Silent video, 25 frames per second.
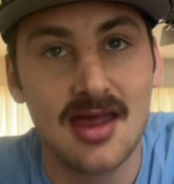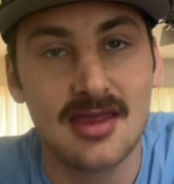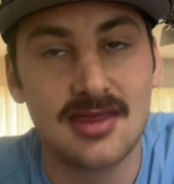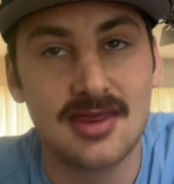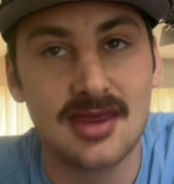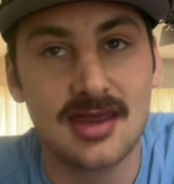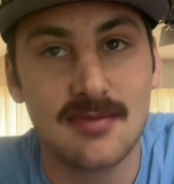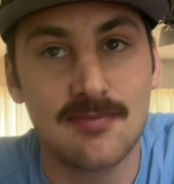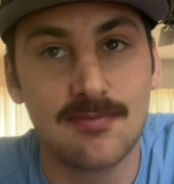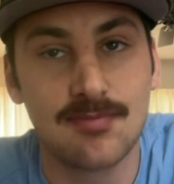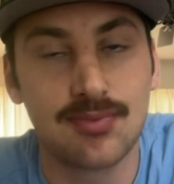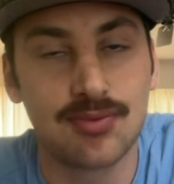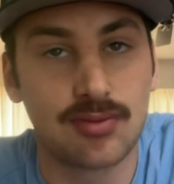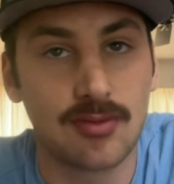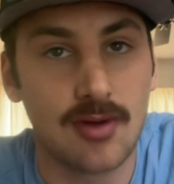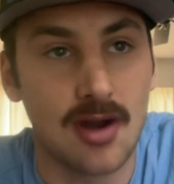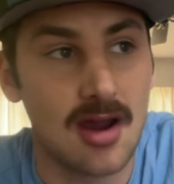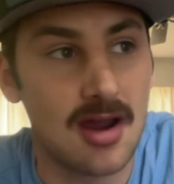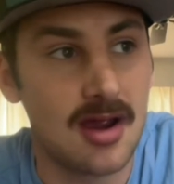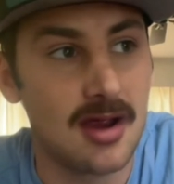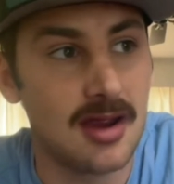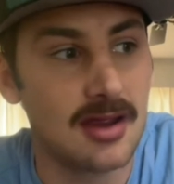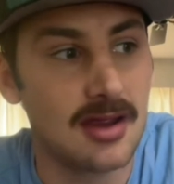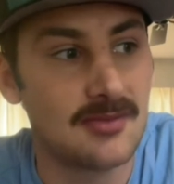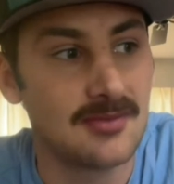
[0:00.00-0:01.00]
the
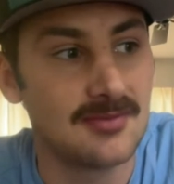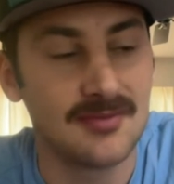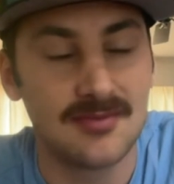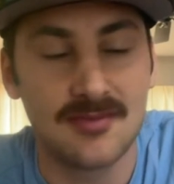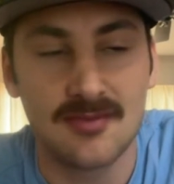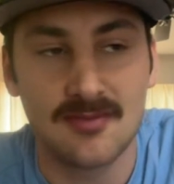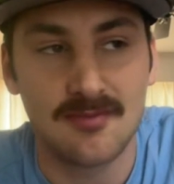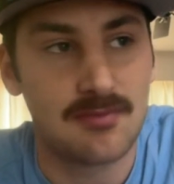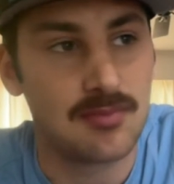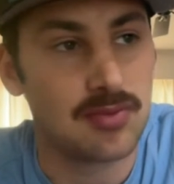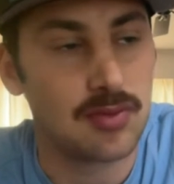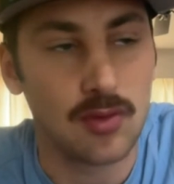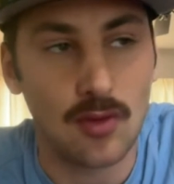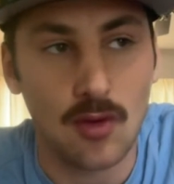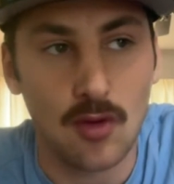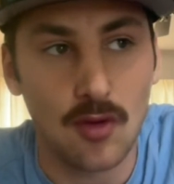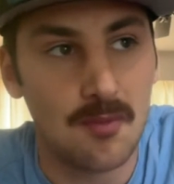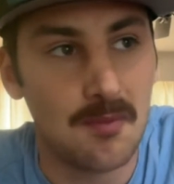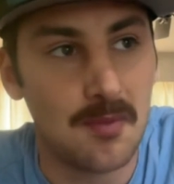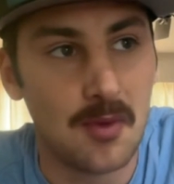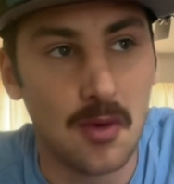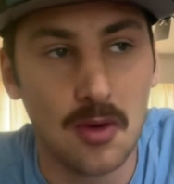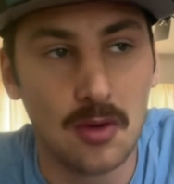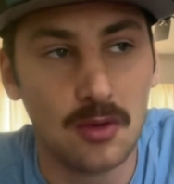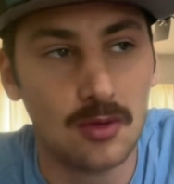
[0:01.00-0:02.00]
prime Pro
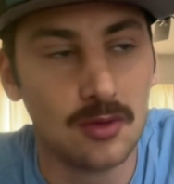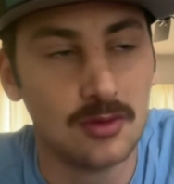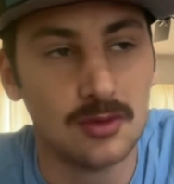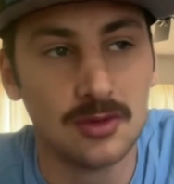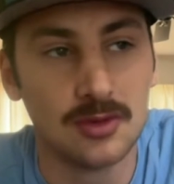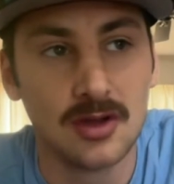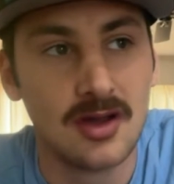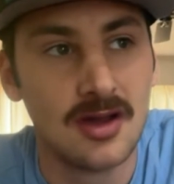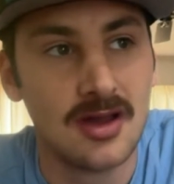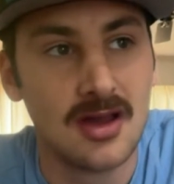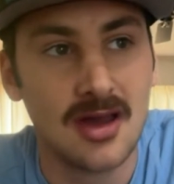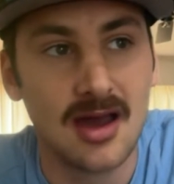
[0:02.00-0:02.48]
Bowl